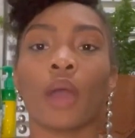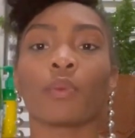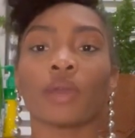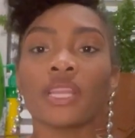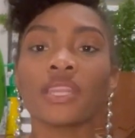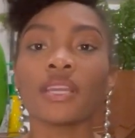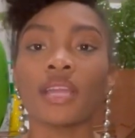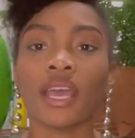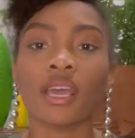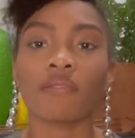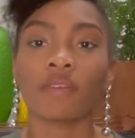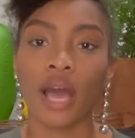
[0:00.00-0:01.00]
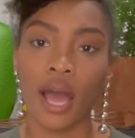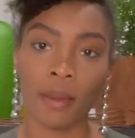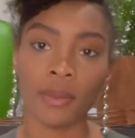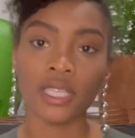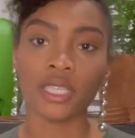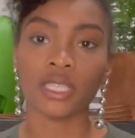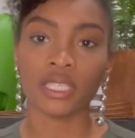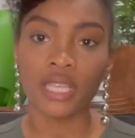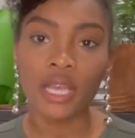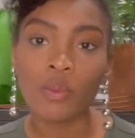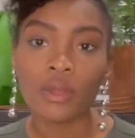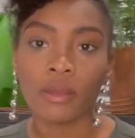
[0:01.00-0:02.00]
read the negative comments to
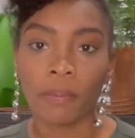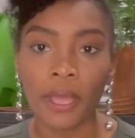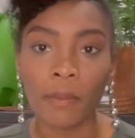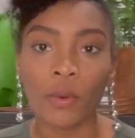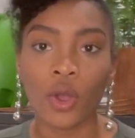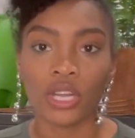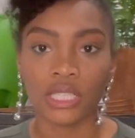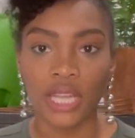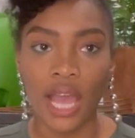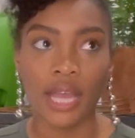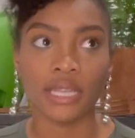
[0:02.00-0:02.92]
see what the people are saying,